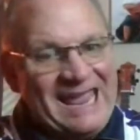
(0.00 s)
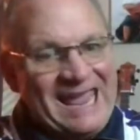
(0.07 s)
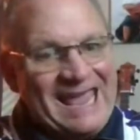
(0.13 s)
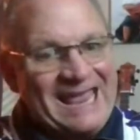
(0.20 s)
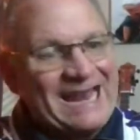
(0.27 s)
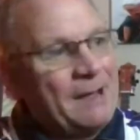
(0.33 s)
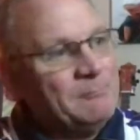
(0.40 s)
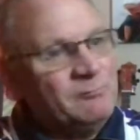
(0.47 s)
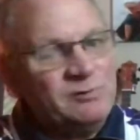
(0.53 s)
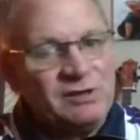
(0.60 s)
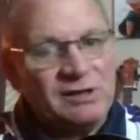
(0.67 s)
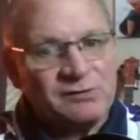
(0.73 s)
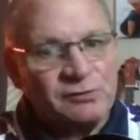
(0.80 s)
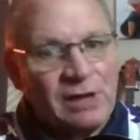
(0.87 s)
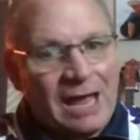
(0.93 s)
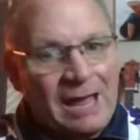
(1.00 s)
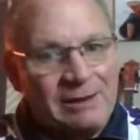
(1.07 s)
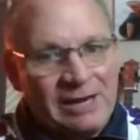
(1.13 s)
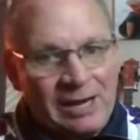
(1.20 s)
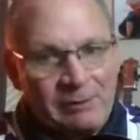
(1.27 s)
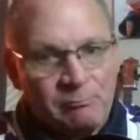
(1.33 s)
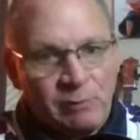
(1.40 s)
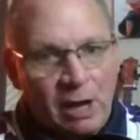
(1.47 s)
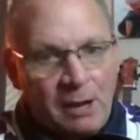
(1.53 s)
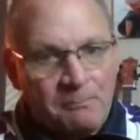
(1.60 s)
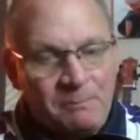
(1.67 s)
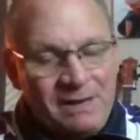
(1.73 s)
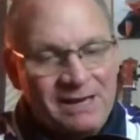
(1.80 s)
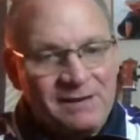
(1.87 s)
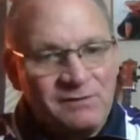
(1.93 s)
and I'm
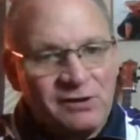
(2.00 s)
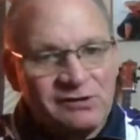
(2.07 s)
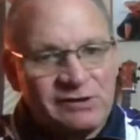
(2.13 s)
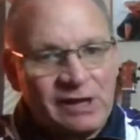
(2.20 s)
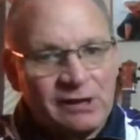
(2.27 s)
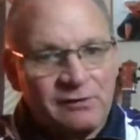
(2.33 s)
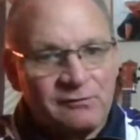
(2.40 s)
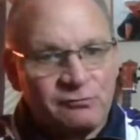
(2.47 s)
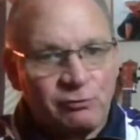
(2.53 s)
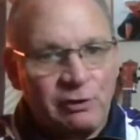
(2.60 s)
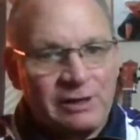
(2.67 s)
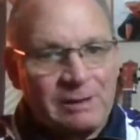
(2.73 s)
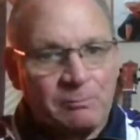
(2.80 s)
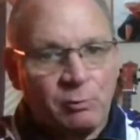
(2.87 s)
not picking the second string.